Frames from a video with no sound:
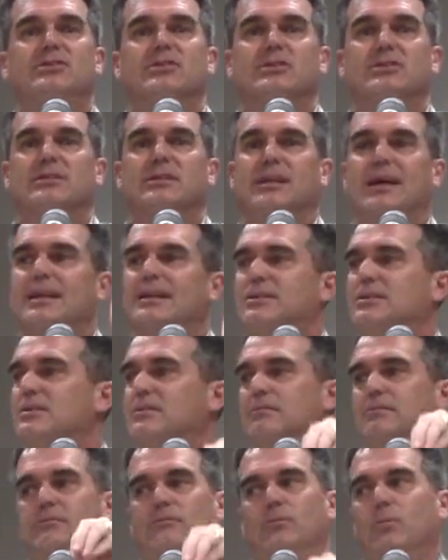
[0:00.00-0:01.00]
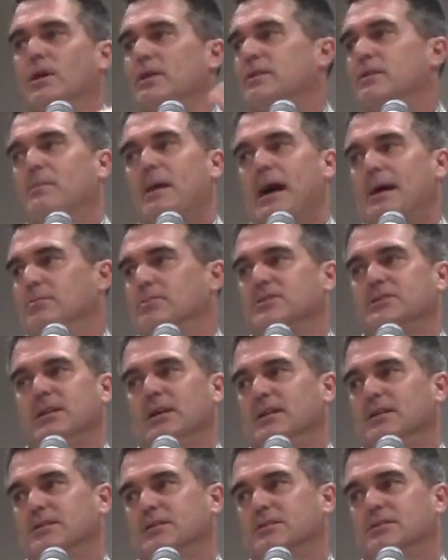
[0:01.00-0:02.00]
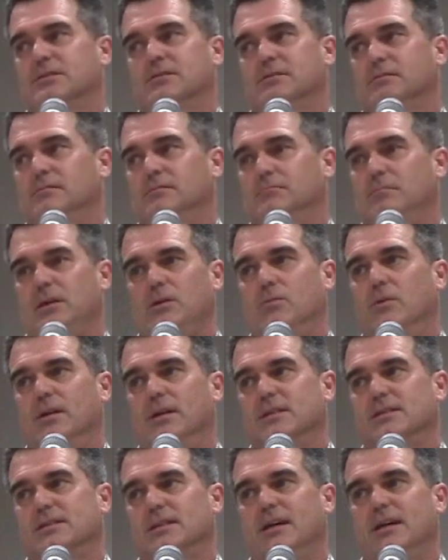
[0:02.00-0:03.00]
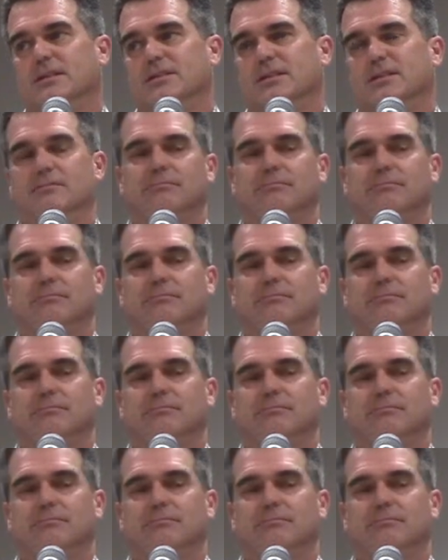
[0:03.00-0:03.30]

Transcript: just let what the Bible says be what it says,